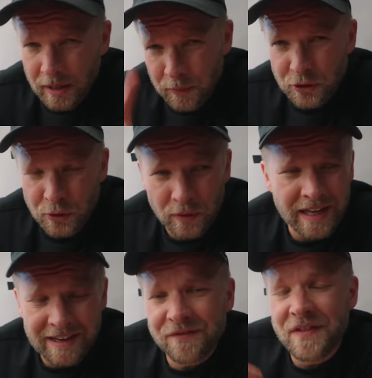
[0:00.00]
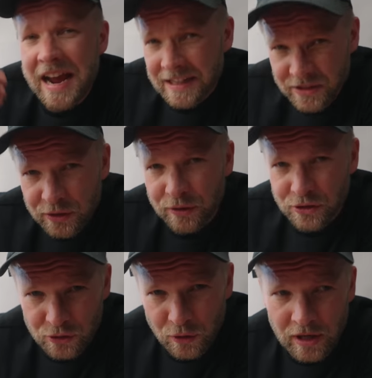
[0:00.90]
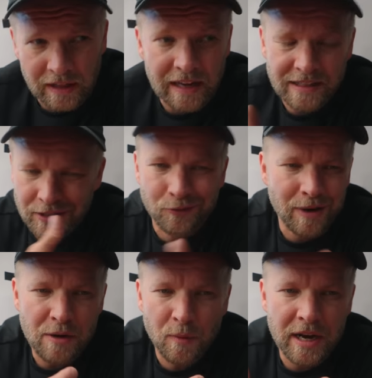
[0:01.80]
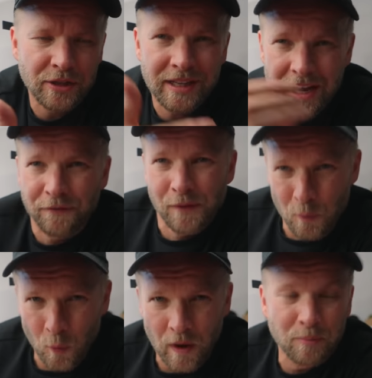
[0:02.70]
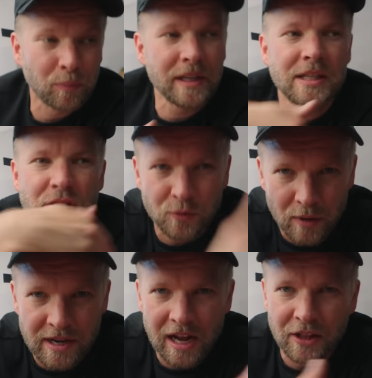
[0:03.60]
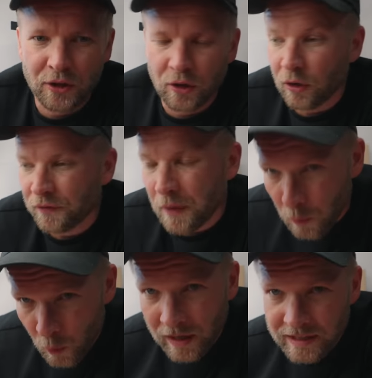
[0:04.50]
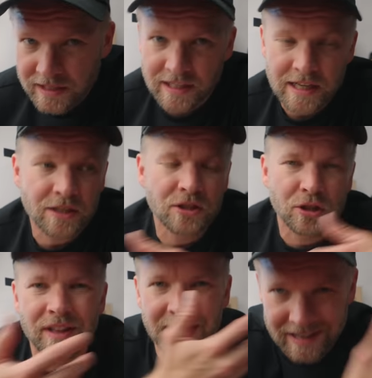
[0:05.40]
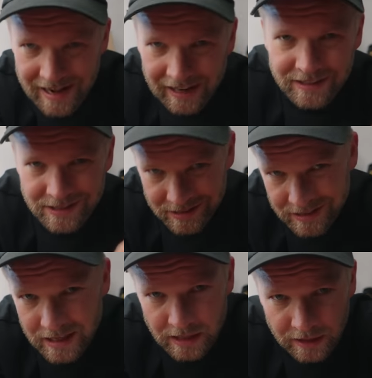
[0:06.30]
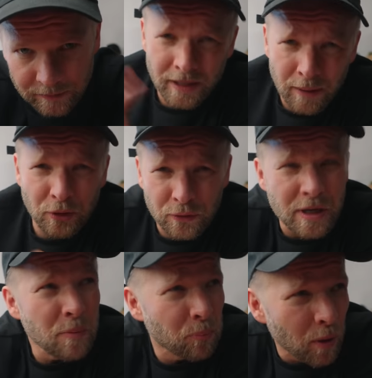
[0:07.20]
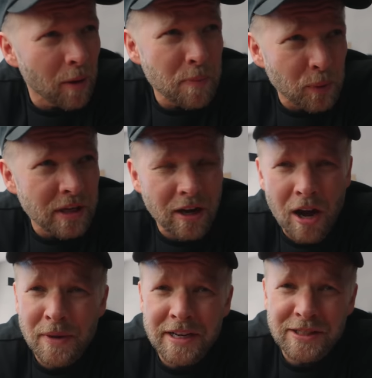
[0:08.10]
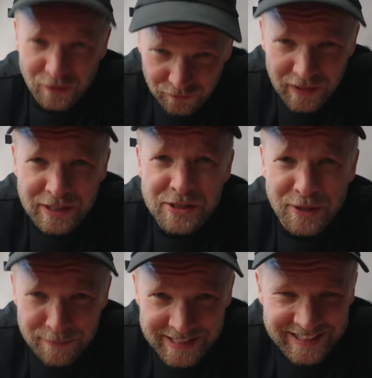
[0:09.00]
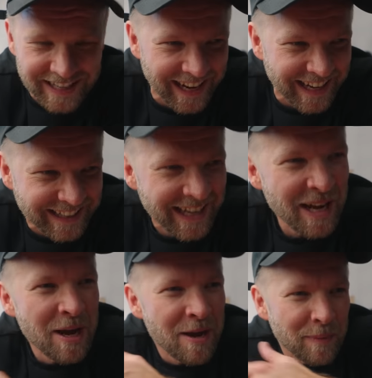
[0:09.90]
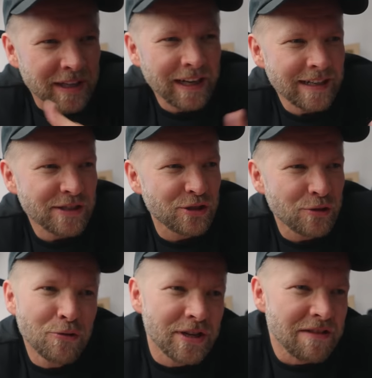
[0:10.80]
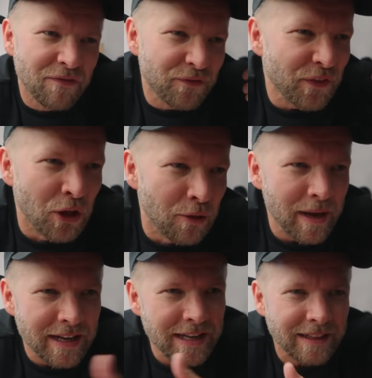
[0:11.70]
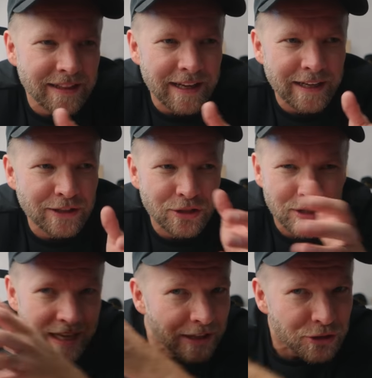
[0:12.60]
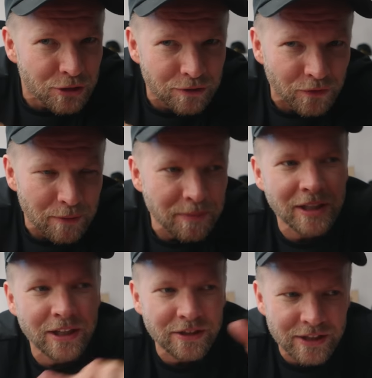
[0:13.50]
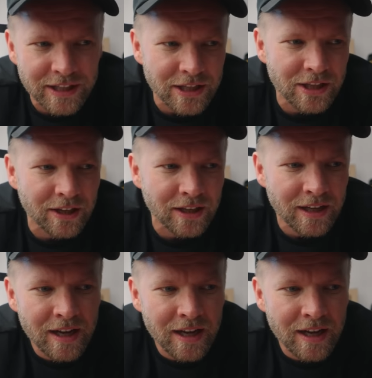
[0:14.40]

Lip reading: Number two, they advance your storyline. It's a great way to get from one place to another or from one scene to the next scene. Number three, probably pretty common, is to fix your mistake. Because you didn't film anything to get you from here to here,